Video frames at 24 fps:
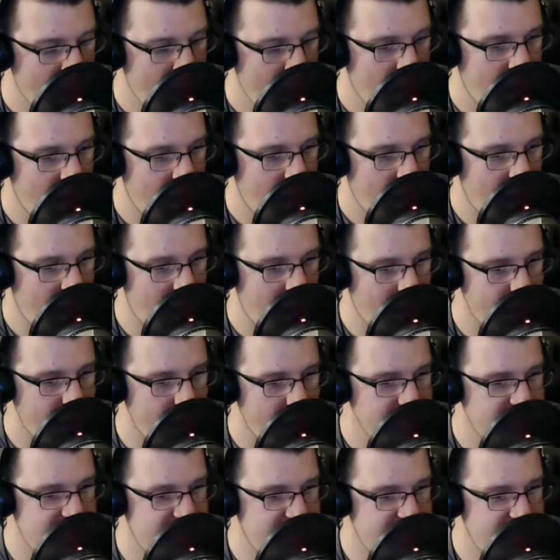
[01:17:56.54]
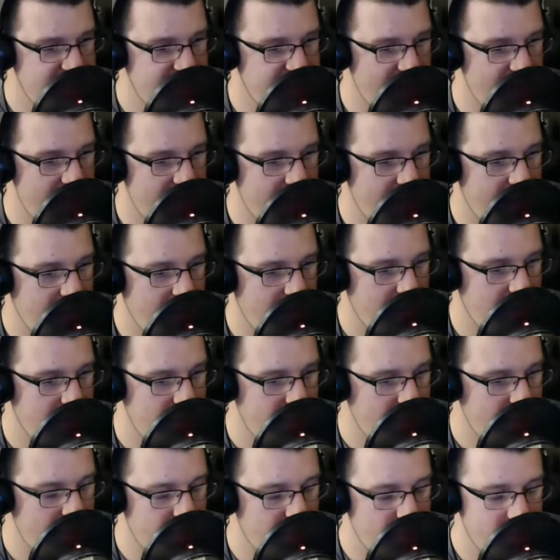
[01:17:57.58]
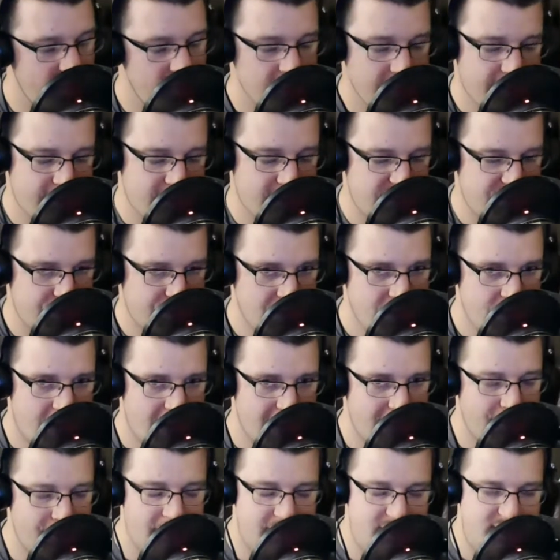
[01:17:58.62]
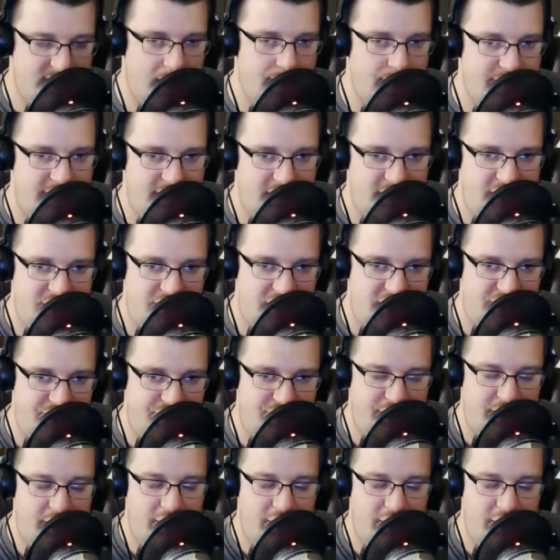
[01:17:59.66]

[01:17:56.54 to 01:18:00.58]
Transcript: I would say no to the first one. I don't think this game is going to change